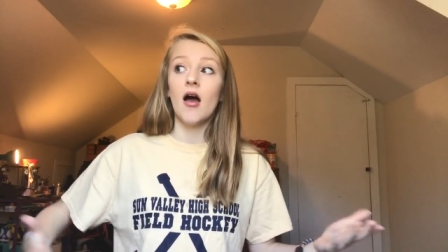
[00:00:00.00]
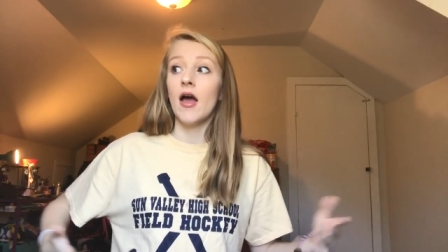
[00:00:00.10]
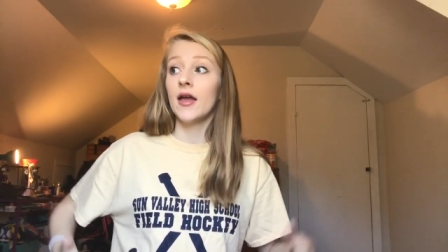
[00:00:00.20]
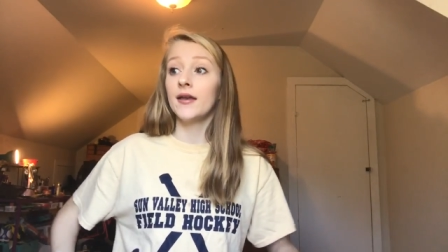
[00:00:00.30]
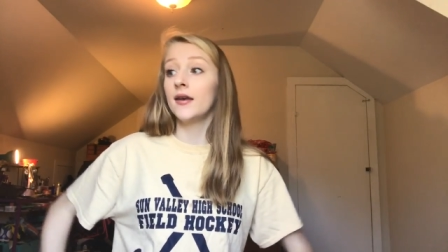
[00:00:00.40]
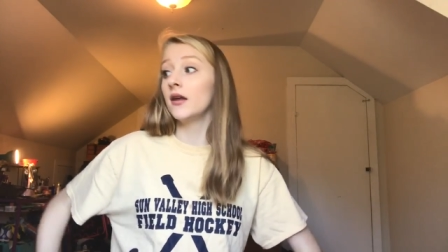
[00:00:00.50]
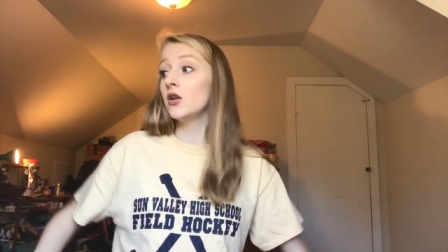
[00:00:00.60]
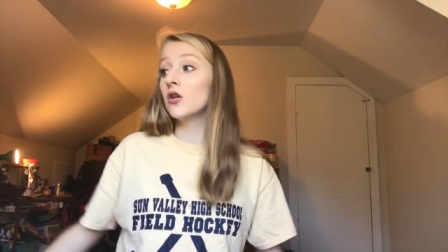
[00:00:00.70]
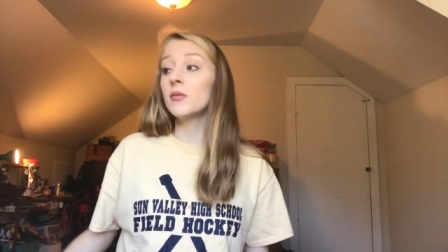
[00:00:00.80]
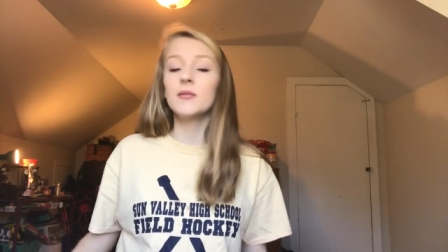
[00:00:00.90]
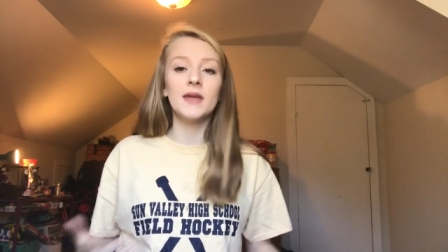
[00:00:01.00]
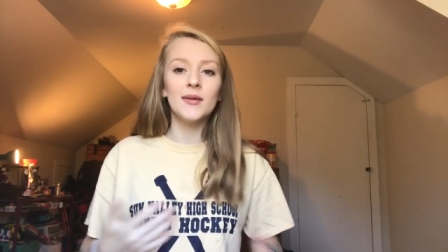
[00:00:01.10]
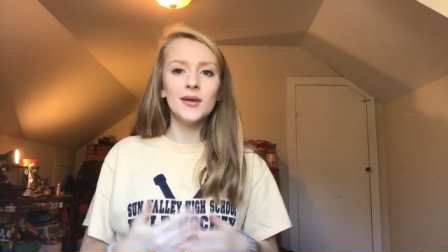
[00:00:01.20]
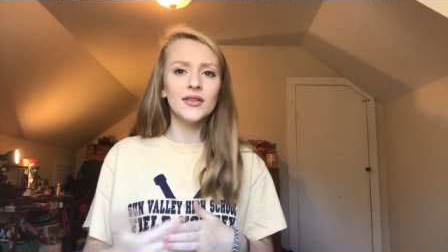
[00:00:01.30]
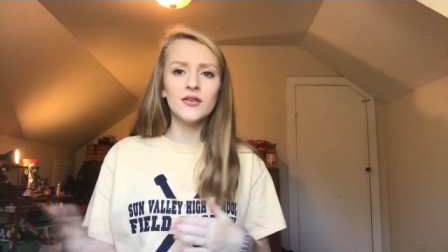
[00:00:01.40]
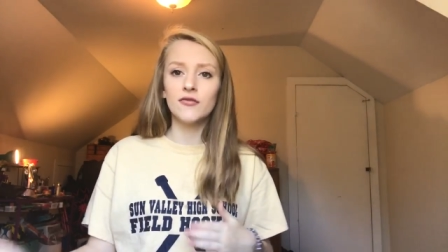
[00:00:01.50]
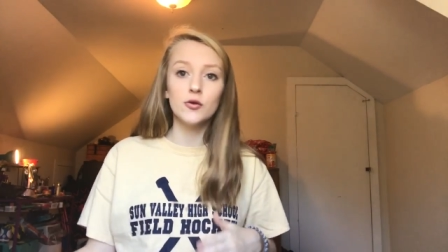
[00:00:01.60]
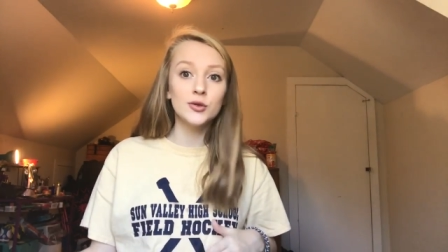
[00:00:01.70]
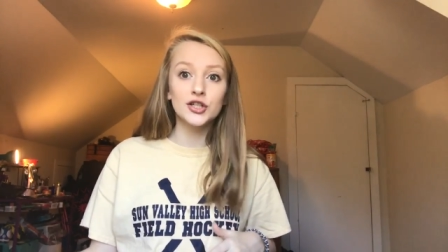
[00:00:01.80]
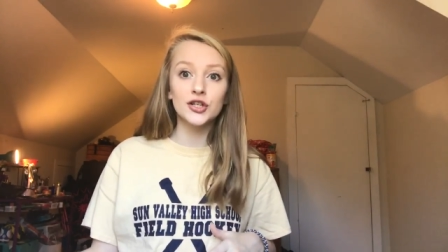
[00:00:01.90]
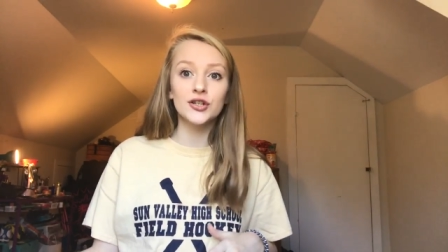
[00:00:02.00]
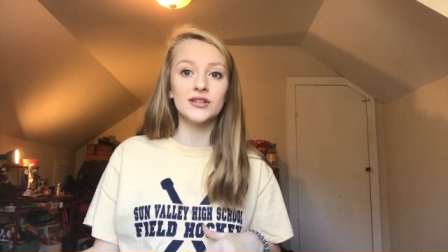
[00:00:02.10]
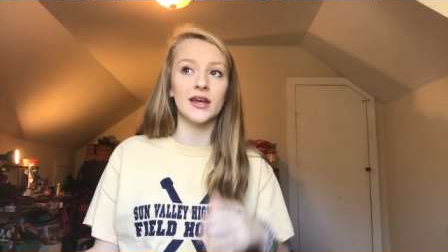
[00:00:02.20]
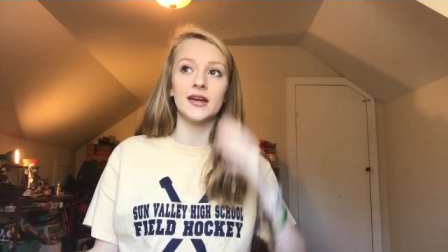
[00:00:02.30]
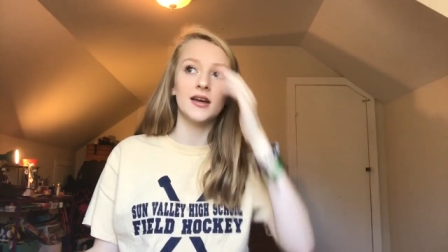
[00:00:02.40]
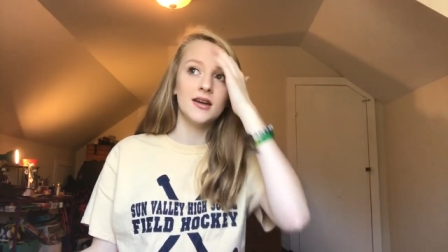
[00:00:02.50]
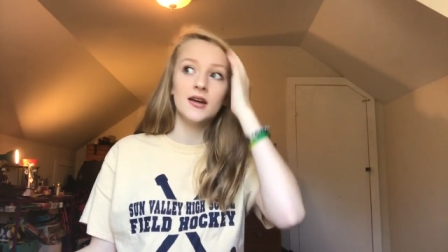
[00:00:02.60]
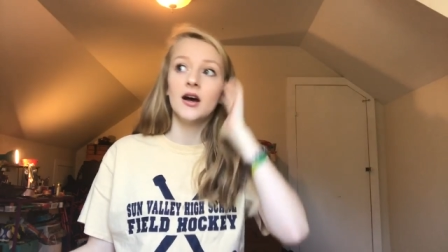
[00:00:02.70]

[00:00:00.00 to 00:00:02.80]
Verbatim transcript: And you know what I mean? Maybe in the future, like